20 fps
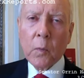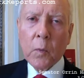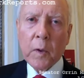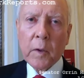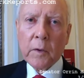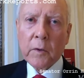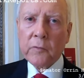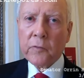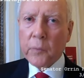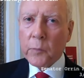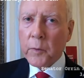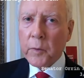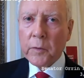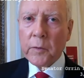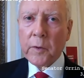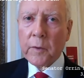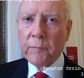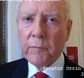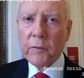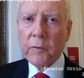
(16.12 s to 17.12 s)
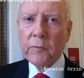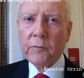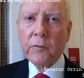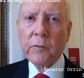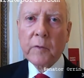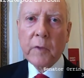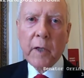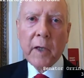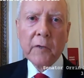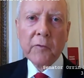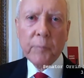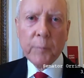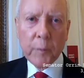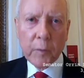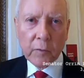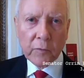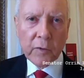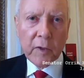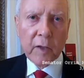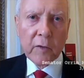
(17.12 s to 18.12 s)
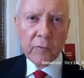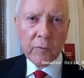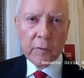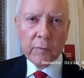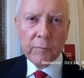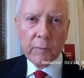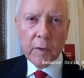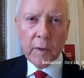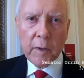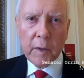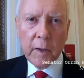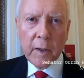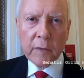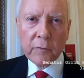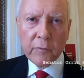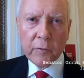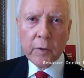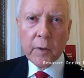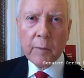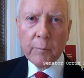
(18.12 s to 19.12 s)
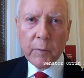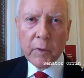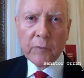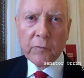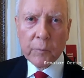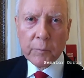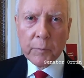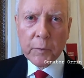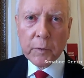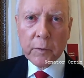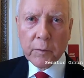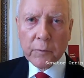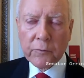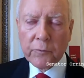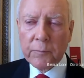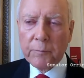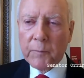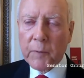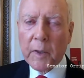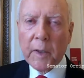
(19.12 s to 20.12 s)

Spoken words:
Well, there's a real difference. Tax bills actually are budget bills.